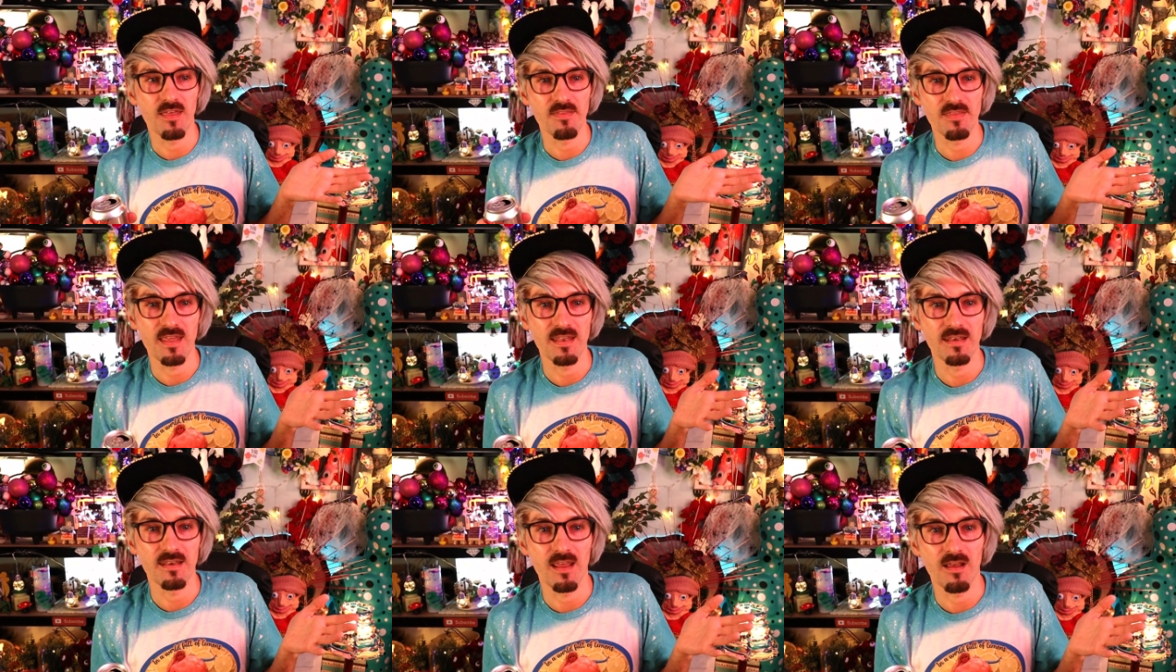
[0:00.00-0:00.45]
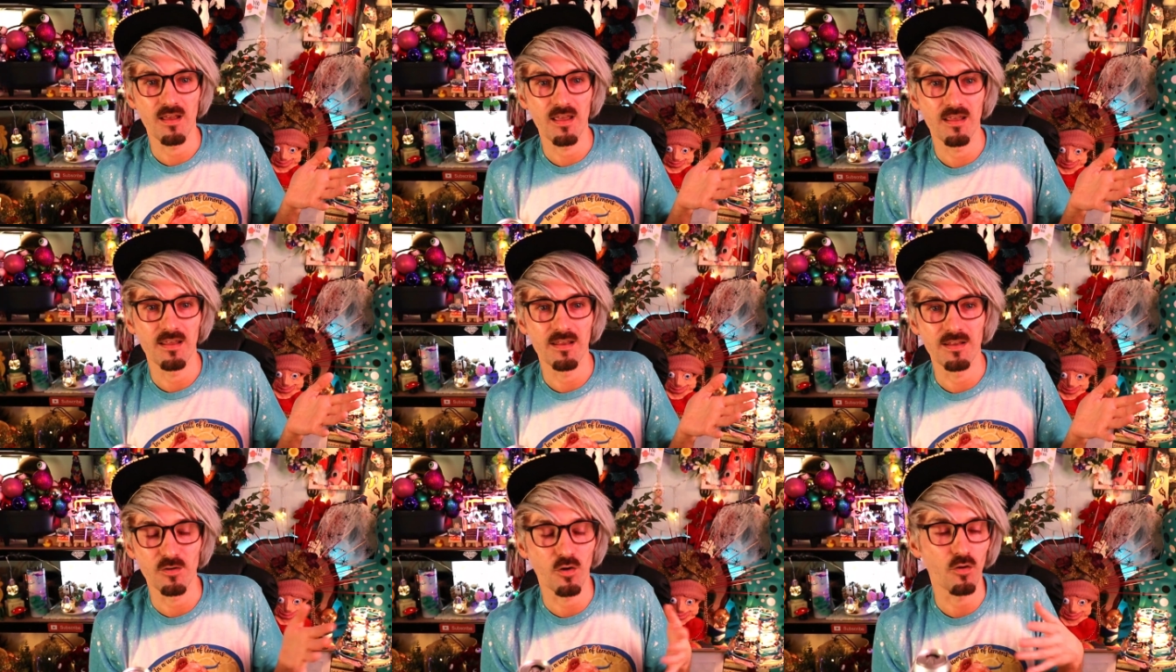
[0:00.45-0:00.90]
and then
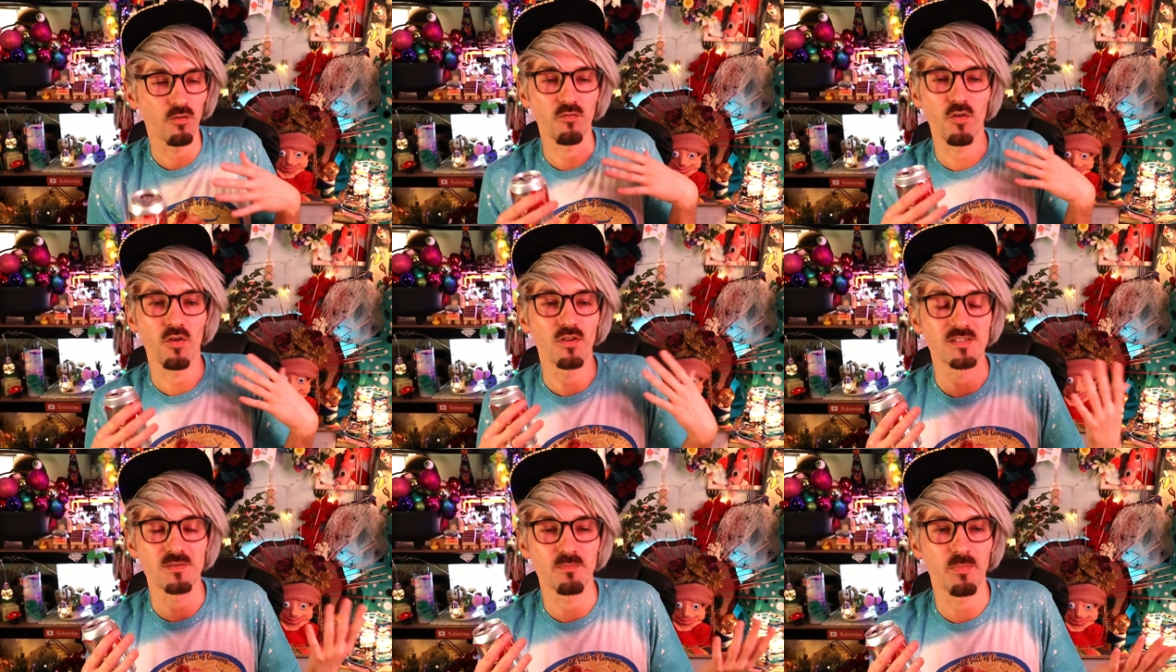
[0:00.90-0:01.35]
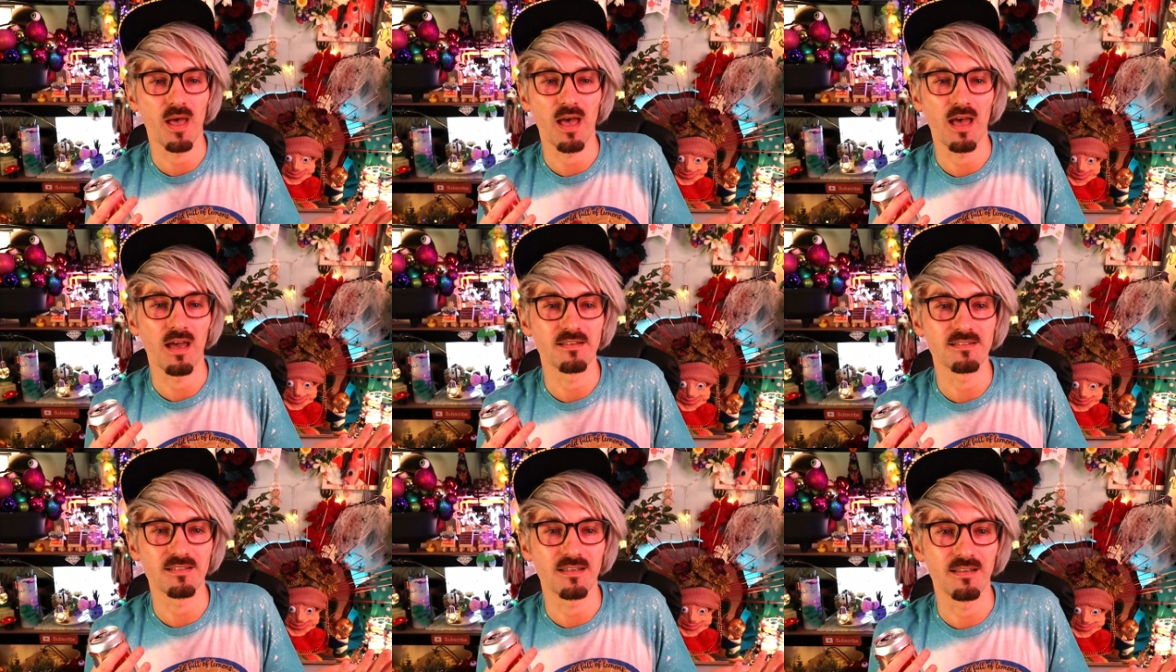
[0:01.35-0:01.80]
it all falls
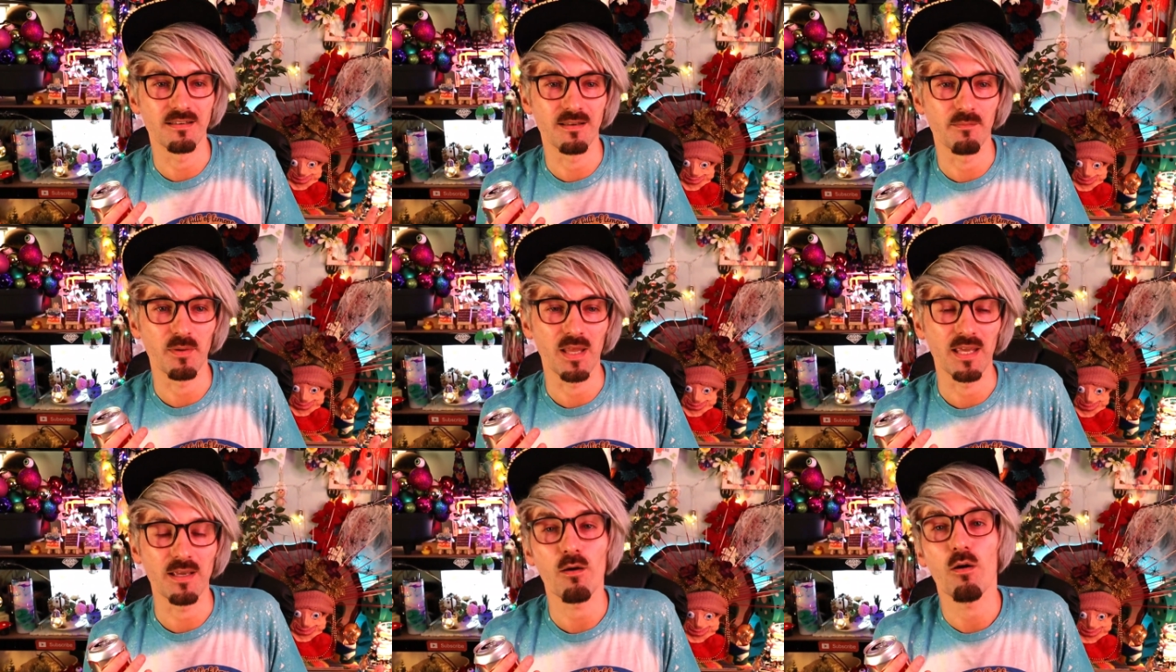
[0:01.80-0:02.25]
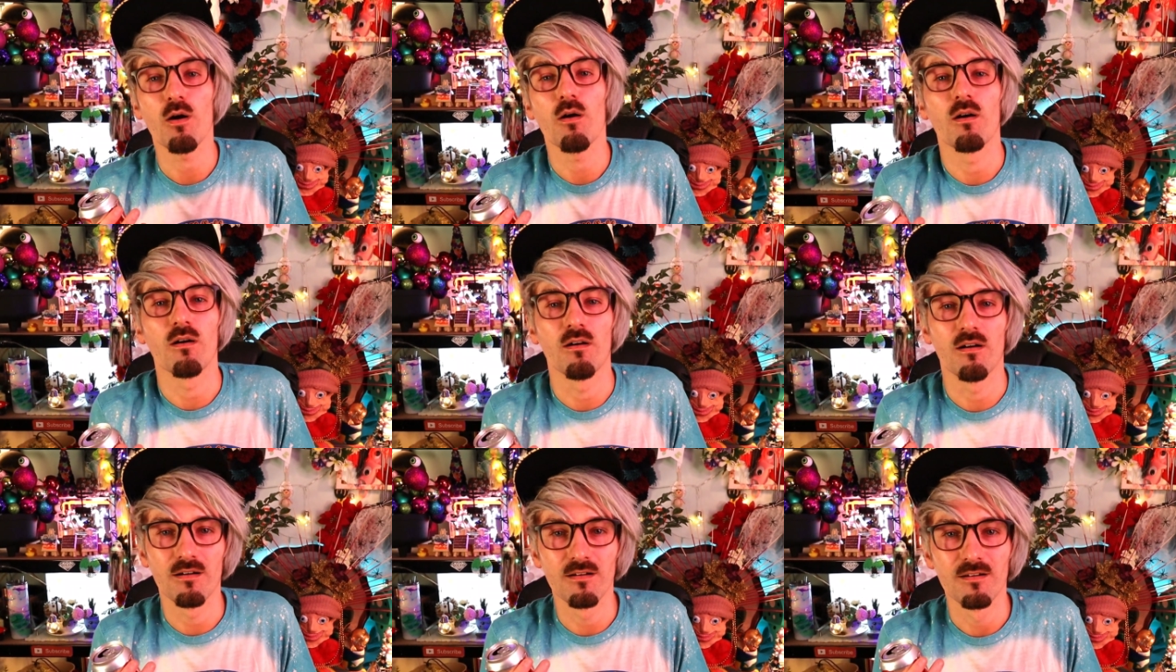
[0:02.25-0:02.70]
apart, and I'm like,
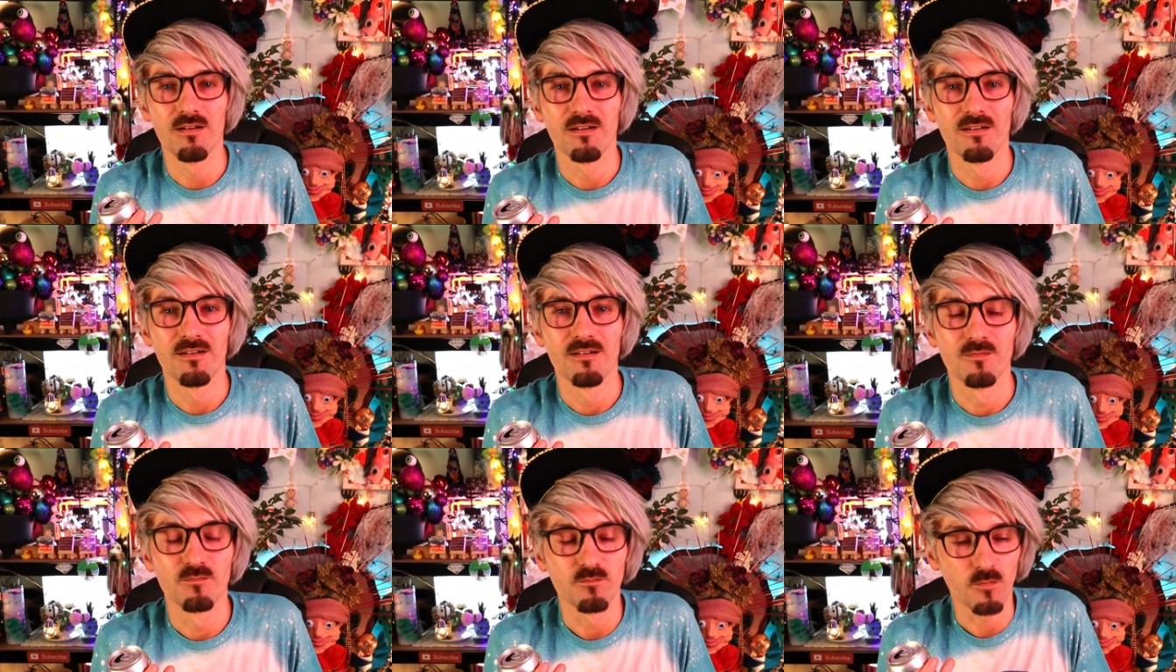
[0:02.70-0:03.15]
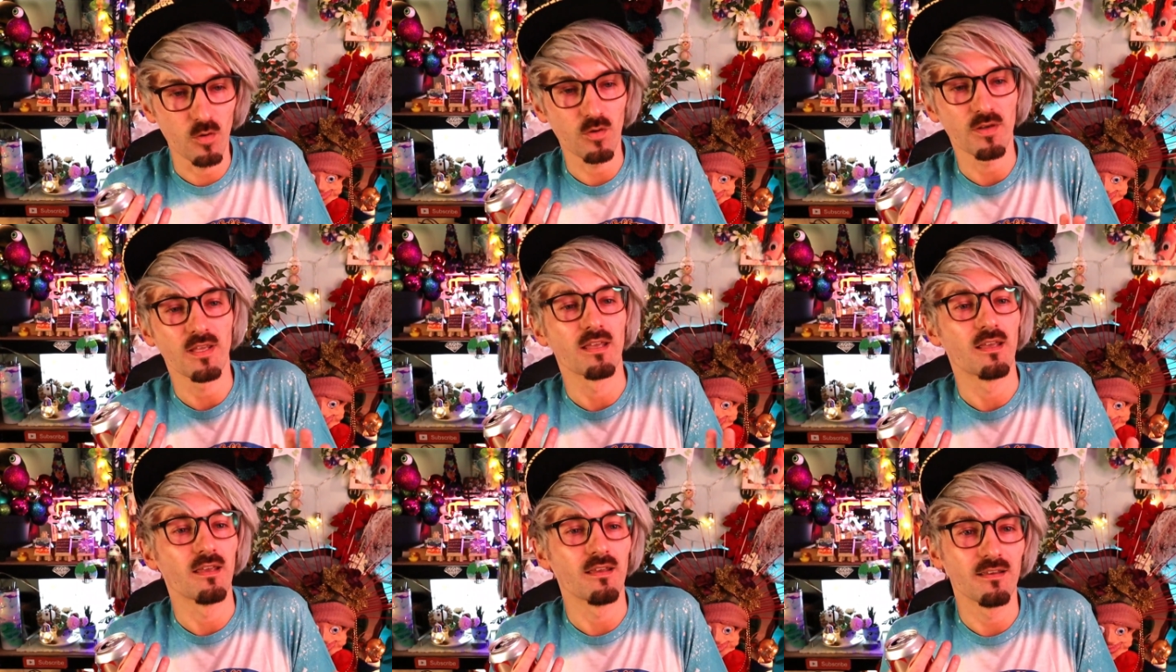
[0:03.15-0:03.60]
oh,
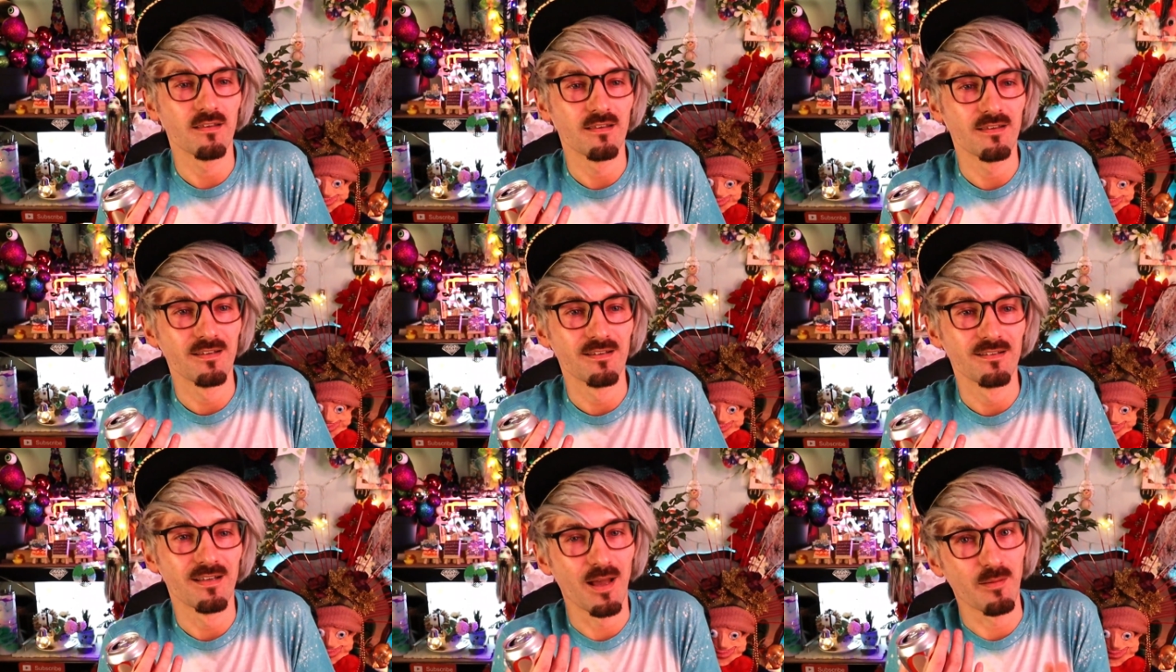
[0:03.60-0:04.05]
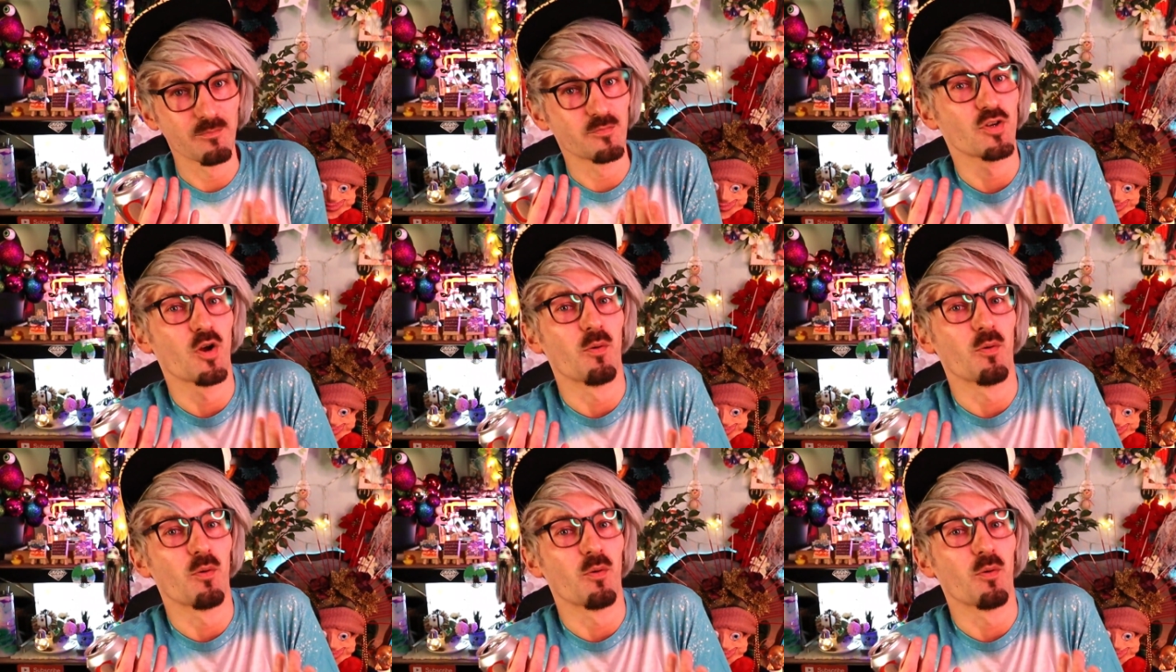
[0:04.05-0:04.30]
okay. I'm